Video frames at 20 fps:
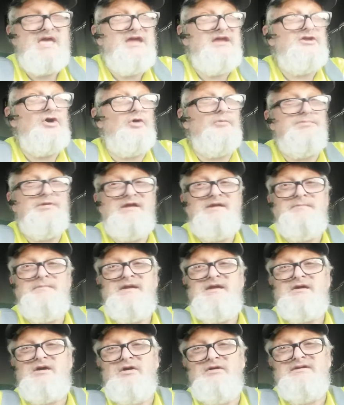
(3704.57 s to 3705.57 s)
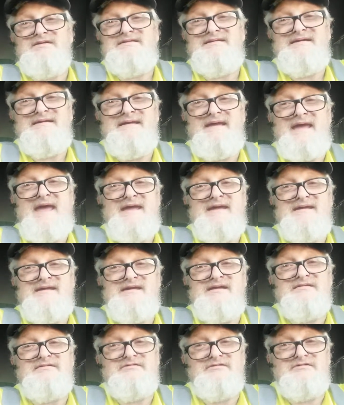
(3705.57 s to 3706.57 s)
Don't believe me, go to TA and
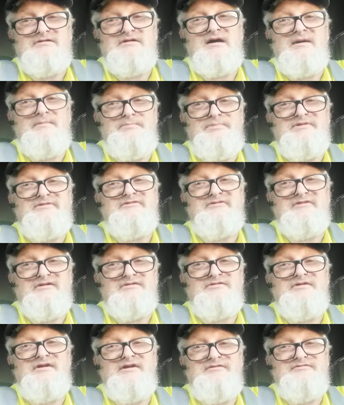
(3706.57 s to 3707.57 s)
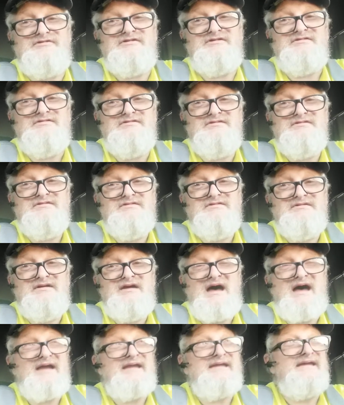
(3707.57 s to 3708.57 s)
get their biscuit and gravy.
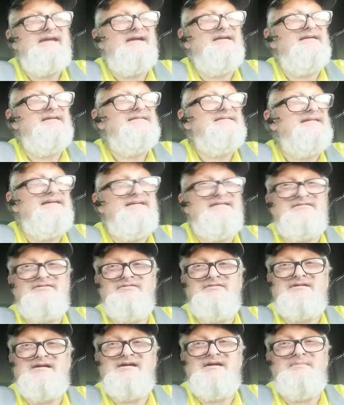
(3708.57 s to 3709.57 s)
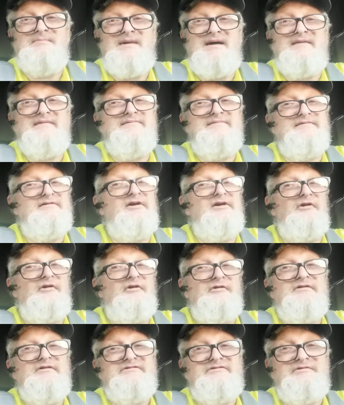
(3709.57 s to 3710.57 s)
I guarantee it's going to come out of there
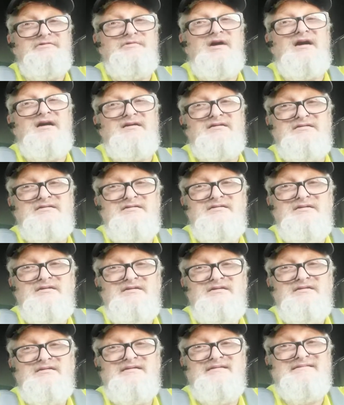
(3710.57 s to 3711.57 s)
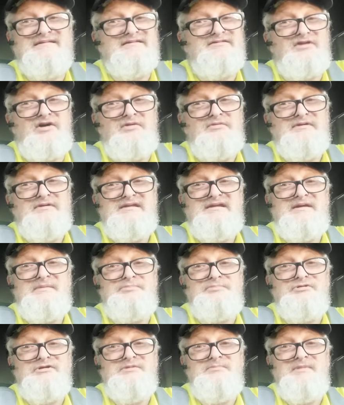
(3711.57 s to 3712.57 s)
hard as a rock, because it's already a
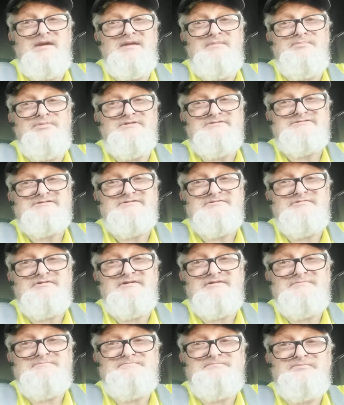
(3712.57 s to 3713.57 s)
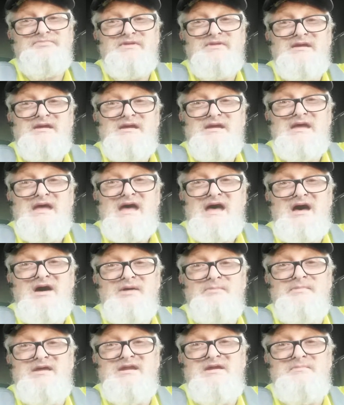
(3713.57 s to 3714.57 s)
pre-made biscuit, right? How
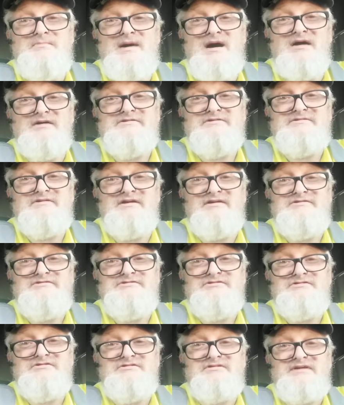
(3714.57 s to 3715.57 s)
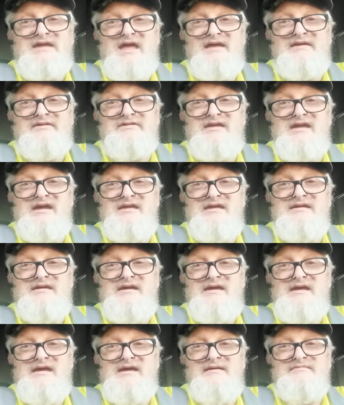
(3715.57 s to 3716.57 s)
many miles does your
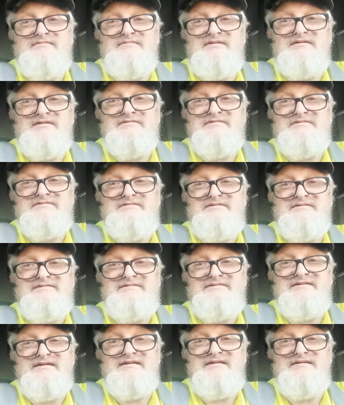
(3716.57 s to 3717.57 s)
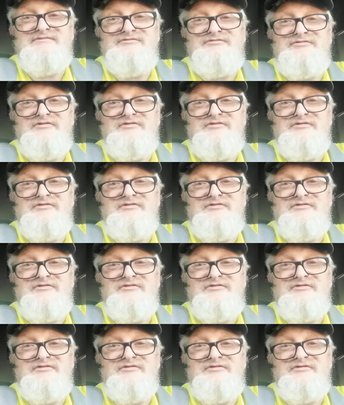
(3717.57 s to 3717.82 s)
Cascadia have? Does the city